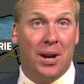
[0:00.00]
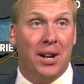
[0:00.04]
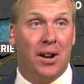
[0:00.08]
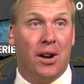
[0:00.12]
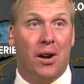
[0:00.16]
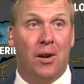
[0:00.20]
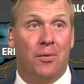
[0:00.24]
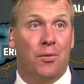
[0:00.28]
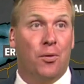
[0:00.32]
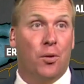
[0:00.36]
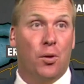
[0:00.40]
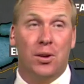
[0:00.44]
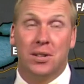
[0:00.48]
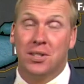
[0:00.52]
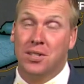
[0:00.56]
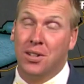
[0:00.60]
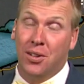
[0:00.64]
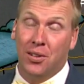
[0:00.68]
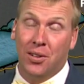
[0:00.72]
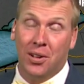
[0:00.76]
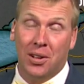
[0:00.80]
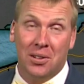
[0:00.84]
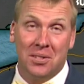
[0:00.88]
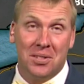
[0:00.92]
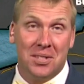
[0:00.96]
radar for us.
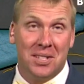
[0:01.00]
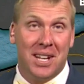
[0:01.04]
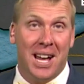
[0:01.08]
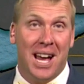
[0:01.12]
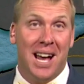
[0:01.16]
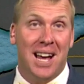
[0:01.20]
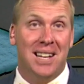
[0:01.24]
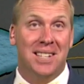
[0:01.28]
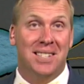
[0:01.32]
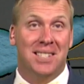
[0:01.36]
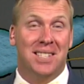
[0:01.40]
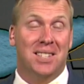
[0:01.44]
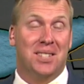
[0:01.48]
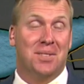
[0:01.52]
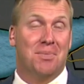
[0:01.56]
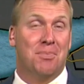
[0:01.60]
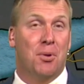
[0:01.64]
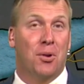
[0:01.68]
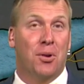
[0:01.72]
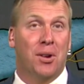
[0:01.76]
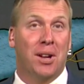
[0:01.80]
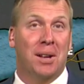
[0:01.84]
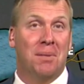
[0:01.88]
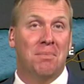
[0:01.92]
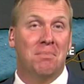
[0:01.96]
Clear skies this
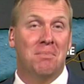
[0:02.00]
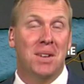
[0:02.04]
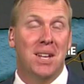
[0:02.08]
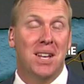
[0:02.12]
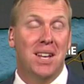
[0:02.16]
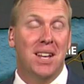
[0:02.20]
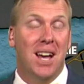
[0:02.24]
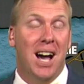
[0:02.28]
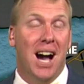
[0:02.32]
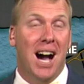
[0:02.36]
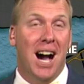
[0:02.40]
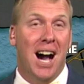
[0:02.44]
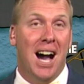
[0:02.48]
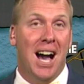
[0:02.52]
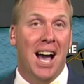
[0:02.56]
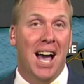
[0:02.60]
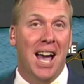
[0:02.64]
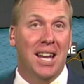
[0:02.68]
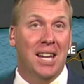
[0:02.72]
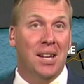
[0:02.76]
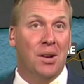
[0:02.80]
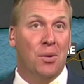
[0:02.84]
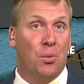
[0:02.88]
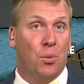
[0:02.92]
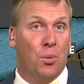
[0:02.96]
morning. Uh,
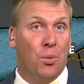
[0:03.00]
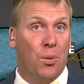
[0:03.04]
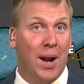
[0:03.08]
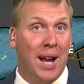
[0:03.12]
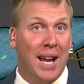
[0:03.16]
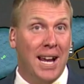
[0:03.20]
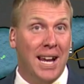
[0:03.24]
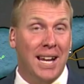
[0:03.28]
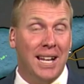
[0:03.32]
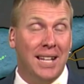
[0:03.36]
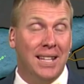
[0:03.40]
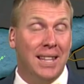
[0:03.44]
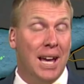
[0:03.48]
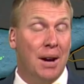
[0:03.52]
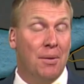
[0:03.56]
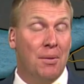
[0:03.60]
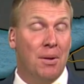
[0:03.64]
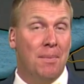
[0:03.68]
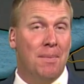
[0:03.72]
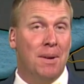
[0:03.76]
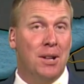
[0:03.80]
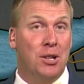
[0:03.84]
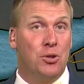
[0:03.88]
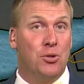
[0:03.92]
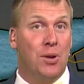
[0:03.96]
any rain that
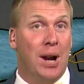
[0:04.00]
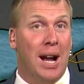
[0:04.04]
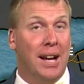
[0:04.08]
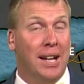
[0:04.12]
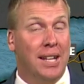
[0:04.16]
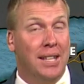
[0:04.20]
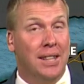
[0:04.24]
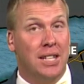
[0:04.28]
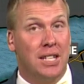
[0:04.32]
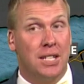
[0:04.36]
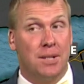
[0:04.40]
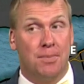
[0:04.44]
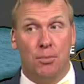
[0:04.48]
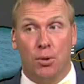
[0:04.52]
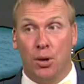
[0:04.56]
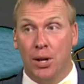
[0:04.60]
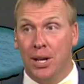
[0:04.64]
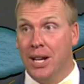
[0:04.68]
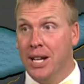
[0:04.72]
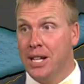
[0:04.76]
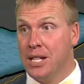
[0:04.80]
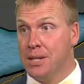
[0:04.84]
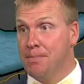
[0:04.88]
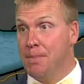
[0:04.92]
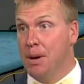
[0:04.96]
we've been tracking this
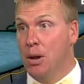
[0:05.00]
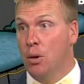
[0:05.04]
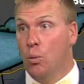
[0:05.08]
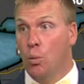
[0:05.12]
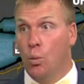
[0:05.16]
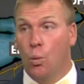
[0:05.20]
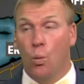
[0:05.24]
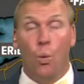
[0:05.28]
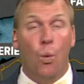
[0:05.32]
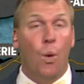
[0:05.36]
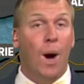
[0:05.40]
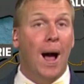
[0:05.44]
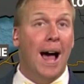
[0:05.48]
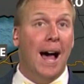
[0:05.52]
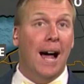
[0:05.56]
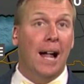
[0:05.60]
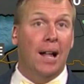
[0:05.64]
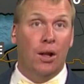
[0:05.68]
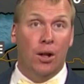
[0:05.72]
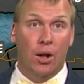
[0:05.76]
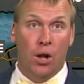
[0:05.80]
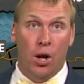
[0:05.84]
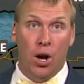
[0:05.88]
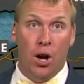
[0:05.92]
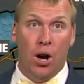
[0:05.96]
morning has been
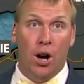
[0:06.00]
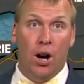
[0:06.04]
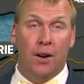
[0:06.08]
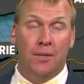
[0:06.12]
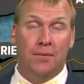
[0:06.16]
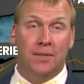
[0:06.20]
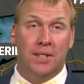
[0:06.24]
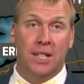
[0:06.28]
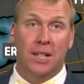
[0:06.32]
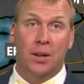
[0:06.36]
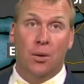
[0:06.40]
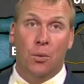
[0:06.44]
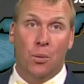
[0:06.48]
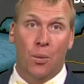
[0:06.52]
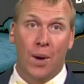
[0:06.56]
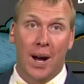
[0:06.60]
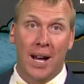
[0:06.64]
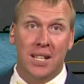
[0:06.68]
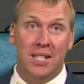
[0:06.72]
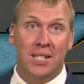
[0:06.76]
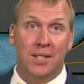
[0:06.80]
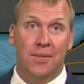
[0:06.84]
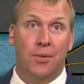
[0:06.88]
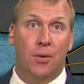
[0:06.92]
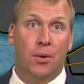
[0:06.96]
well off to the
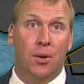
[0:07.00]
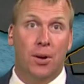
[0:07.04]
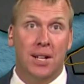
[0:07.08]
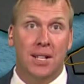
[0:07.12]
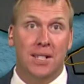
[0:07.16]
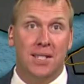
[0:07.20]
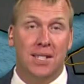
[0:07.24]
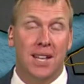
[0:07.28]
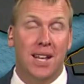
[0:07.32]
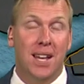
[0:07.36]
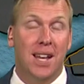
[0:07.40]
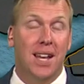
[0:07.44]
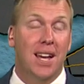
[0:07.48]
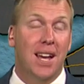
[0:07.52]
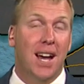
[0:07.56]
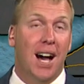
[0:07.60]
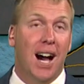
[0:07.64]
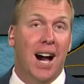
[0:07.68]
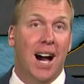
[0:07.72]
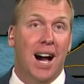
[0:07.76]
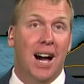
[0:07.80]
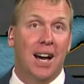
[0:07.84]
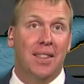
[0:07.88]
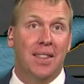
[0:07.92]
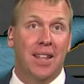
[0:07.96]
west for us,
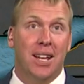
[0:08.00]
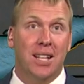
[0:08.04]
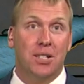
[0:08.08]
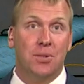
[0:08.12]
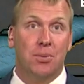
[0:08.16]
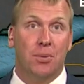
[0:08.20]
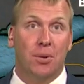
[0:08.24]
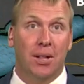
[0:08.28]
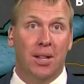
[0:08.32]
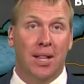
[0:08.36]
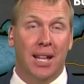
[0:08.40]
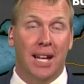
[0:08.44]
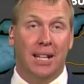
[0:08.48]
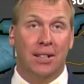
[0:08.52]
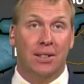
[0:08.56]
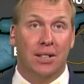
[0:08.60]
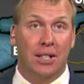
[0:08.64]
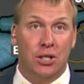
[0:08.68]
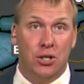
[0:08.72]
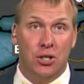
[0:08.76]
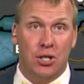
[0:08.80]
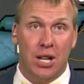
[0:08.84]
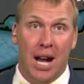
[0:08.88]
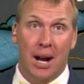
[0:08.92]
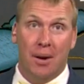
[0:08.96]
uh, and that's where
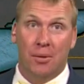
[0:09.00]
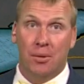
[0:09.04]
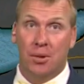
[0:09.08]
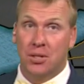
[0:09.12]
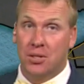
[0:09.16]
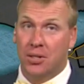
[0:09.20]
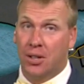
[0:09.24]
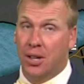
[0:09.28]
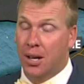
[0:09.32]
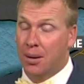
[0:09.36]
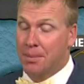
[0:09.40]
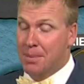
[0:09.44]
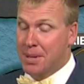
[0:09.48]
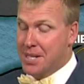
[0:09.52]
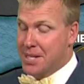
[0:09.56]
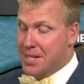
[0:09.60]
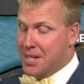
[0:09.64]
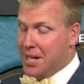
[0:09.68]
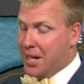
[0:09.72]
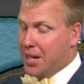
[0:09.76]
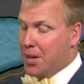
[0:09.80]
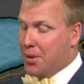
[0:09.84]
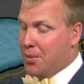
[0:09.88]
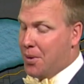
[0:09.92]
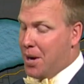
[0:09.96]
likely showers are going to be
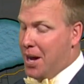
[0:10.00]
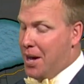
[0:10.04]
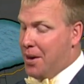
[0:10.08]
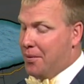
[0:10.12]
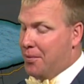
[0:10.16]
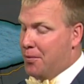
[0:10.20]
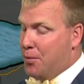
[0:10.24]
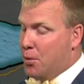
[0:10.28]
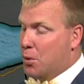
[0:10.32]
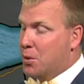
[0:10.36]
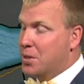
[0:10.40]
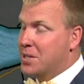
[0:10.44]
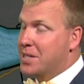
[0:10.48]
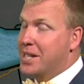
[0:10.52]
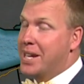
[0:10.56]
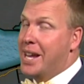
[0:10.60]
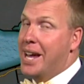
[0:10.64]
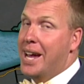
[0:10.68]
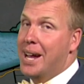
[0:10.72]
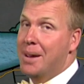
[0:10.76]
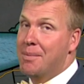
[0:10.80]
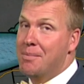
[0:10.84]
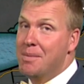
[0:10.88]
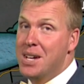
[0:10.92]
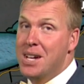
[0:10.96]
sticking around for
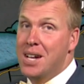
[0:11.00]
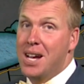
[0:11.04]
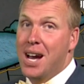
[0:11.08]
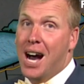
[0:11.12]
today,